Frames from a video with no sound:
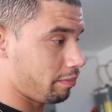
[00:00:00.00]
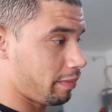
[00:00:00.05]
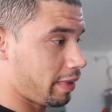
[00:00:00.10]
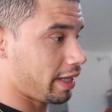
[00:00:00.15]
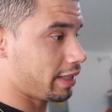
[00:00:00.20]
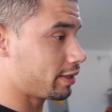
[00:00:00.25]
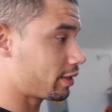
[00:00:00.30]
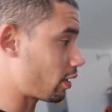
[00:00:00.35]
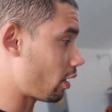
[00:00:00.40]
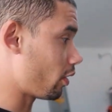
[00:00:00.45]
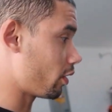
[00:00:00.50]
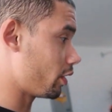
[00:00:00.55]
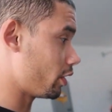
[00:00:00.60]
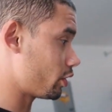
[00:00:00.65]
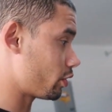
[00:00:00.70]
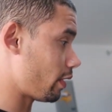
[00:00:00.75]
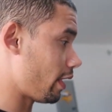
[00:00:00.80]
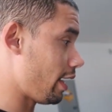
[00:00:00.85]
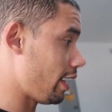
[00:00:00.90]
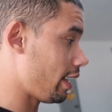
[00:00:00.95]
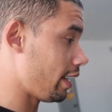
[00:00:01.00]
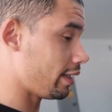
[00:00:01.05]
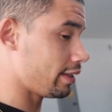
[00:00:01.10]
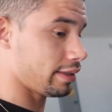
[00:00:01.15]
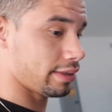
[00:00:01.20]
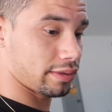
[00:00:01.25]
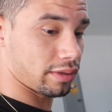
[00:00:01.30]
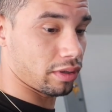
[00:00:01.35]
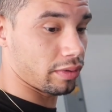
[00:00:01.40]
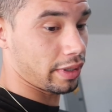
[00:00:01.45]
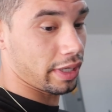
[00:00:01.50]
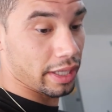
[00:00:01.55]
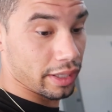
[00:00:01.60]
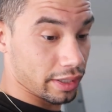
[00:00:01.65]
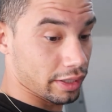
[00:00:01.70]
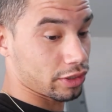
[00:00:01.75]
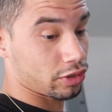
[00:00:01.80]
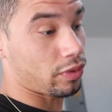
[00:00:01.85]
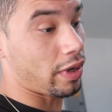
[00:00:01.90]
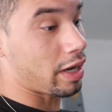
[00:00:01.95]
me installing the trans, or
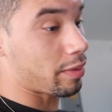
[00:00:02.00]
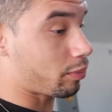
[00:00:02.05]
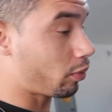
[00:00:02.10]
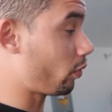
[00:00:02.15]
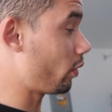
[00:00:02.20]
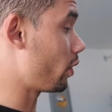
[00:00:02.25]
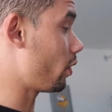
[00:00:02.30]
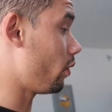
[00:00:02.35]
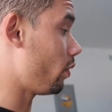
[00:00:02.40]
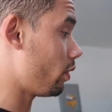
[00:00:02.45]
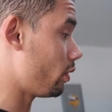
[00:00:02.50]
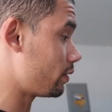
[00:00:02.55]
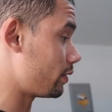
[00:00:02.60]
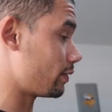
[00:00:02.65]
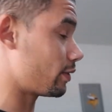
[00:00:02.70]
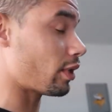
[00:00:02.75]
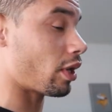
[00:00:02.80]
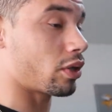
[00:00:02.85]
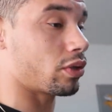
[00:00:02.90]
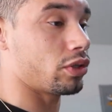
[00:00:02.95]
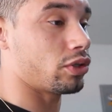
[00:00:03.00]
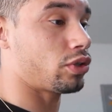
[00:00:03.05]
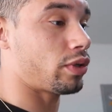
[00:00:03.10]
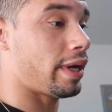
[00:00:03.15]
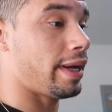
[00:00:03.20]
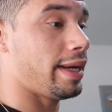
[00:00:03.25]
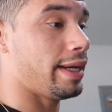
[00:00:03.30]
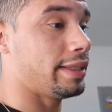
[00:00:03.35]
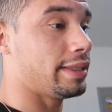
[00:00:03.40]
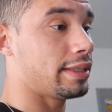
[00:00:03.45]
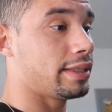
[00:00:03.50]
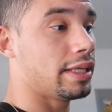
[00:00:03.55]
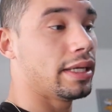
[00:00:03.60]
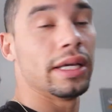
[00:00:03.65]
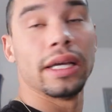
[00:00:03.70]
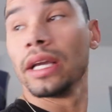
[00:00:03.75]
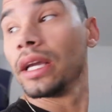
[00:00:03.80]
getting this crank pulley on, installing the trans.